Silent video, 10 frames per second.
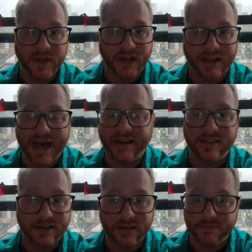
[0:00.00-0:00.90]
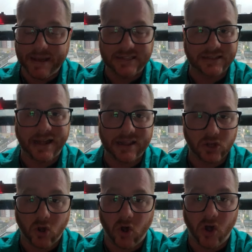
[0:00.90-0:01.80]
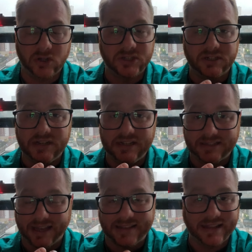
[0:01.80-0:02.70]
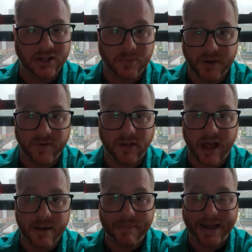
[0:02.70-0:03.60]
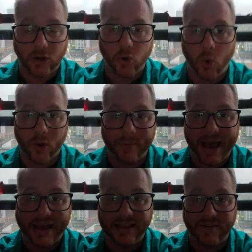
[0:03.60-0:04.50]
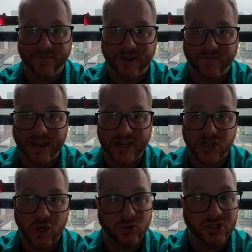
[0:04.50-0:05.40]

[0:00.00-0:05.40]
makes a lot of the calls, and he's like that little bit of a linebacker quarterback in that Vic Fangio